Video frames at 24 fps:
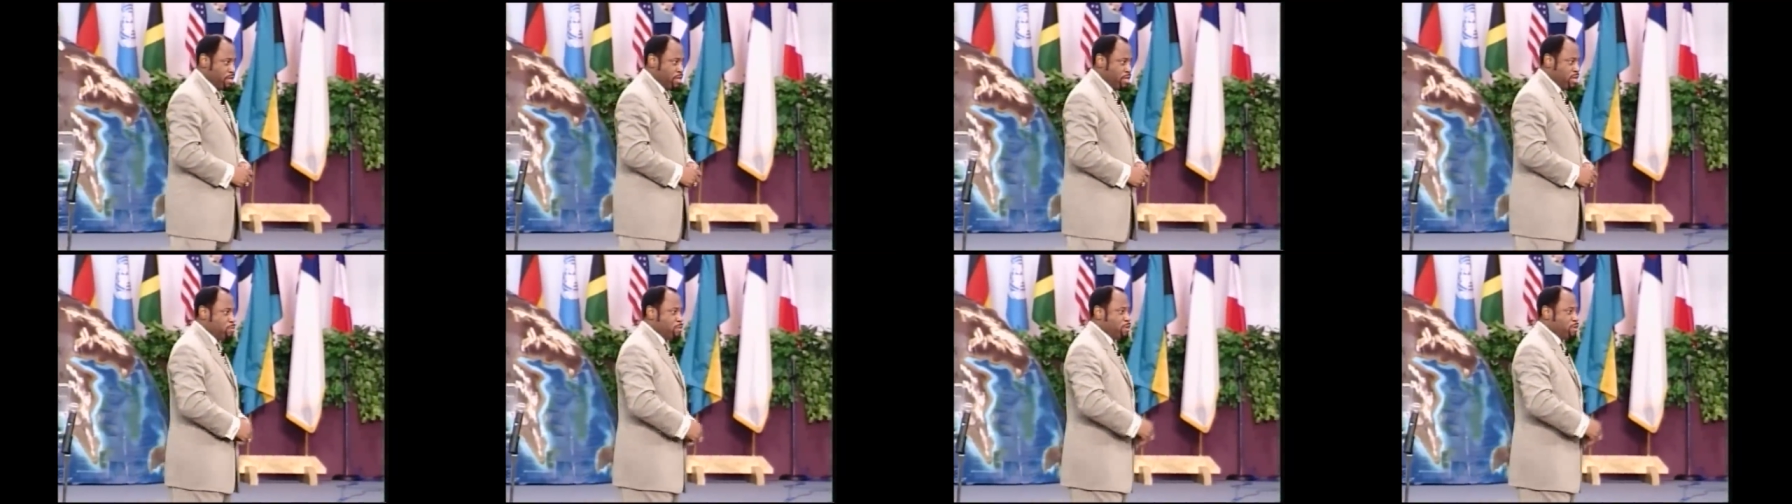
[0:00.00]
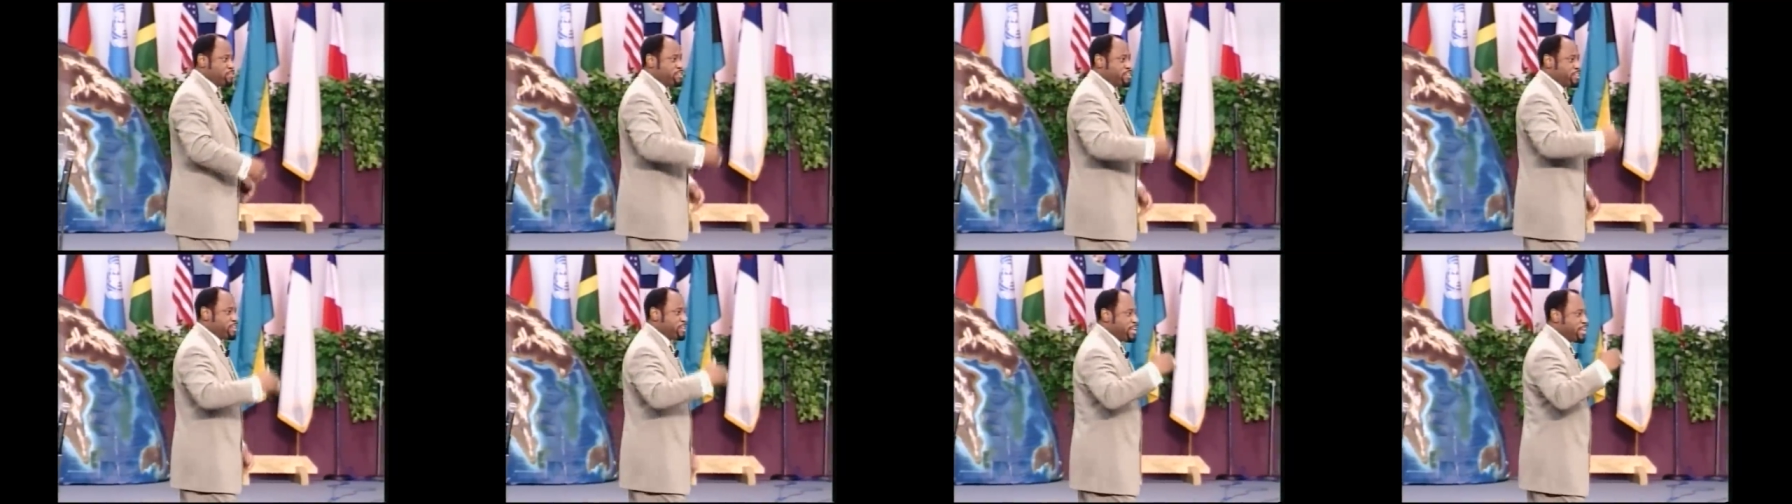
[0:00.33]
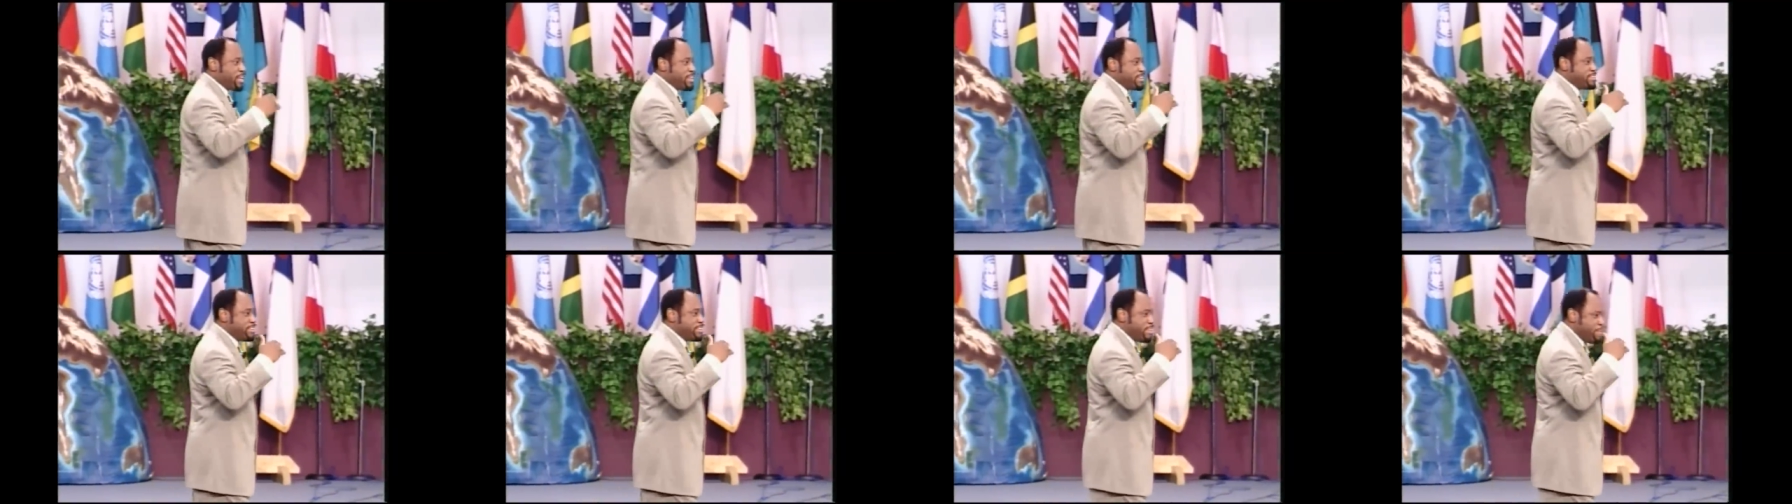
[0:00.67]
He was
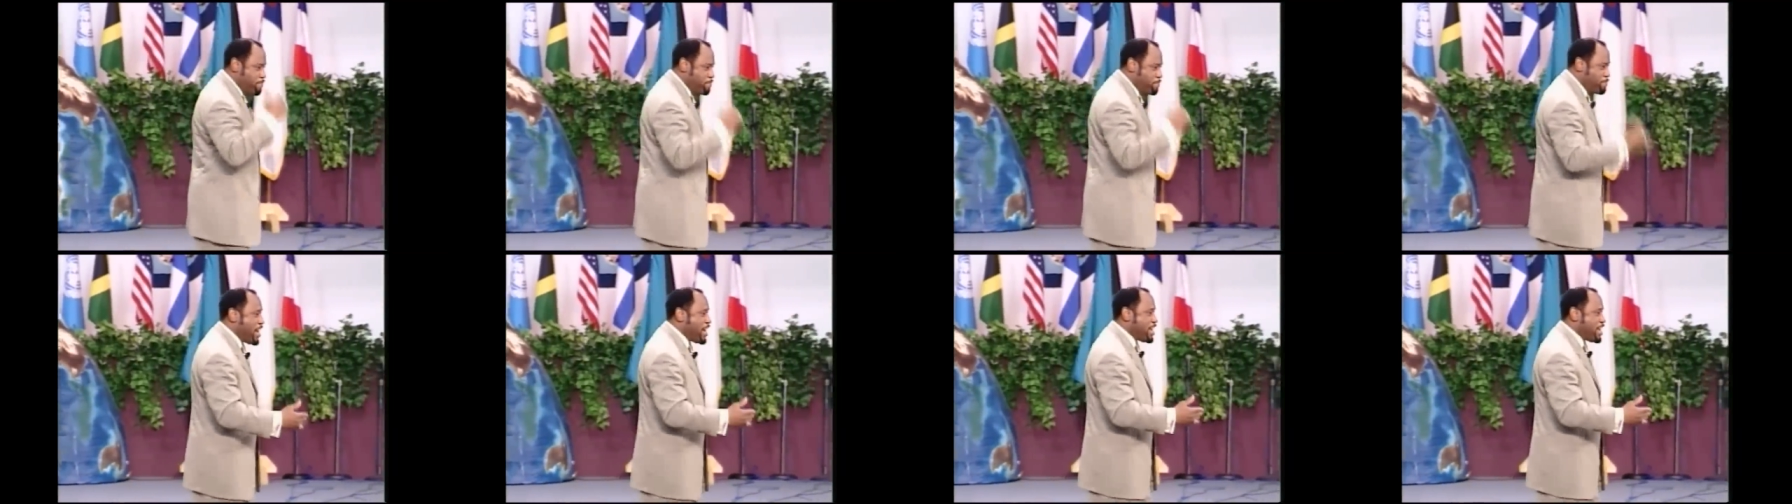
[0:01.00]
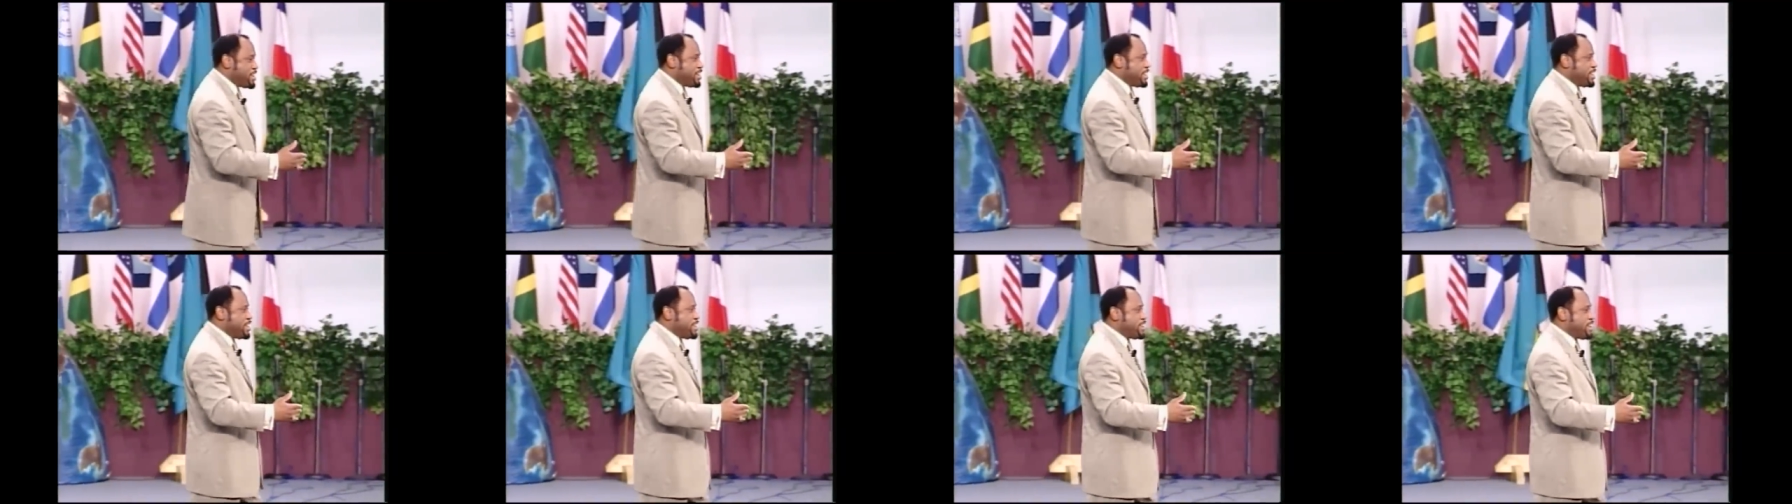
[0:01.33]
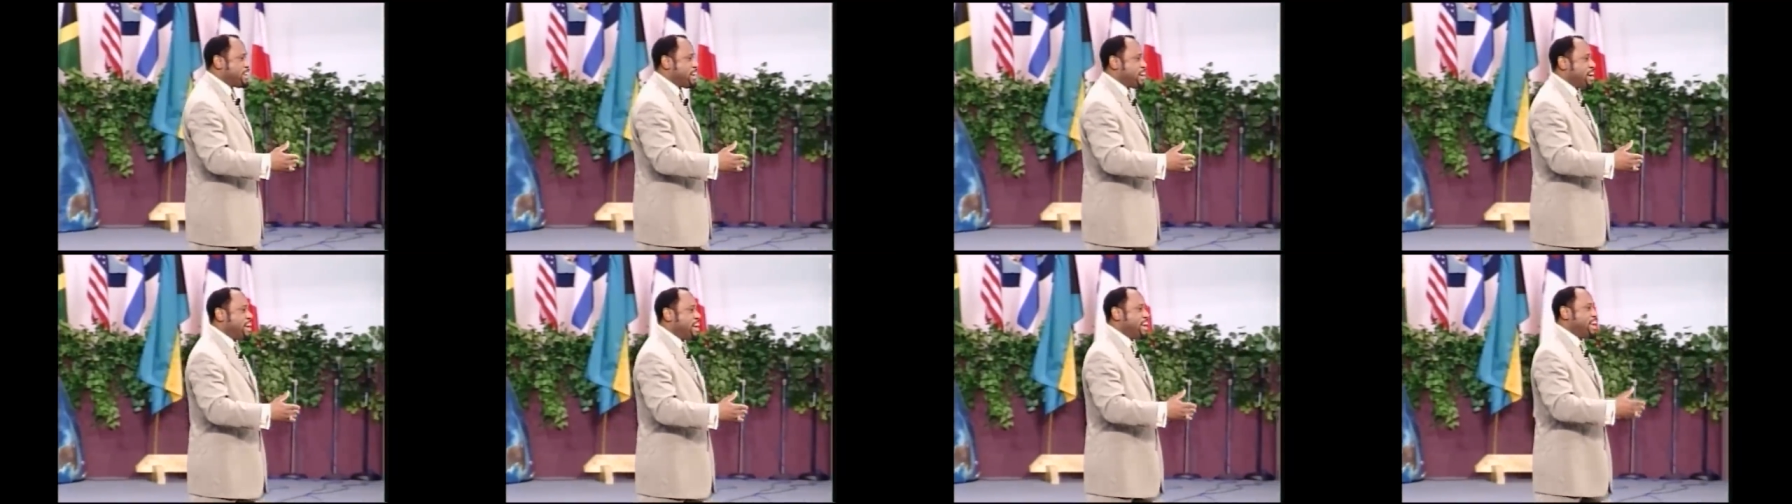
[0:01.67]

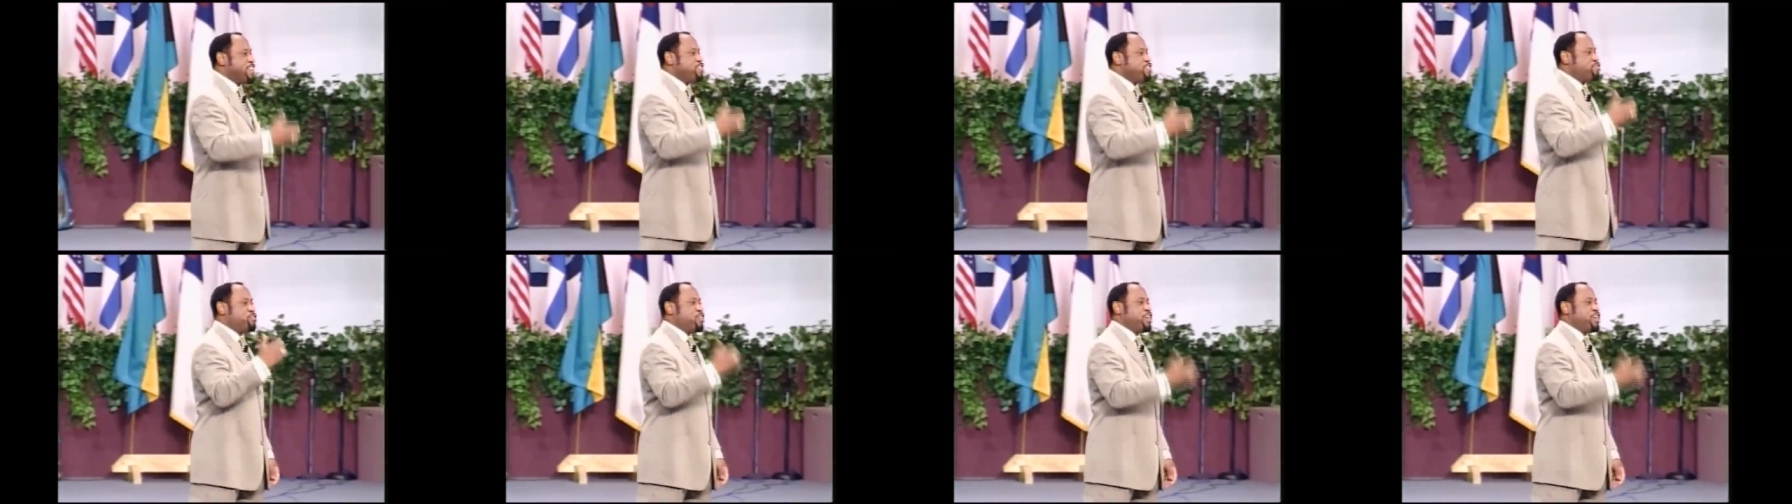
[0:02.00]
defending a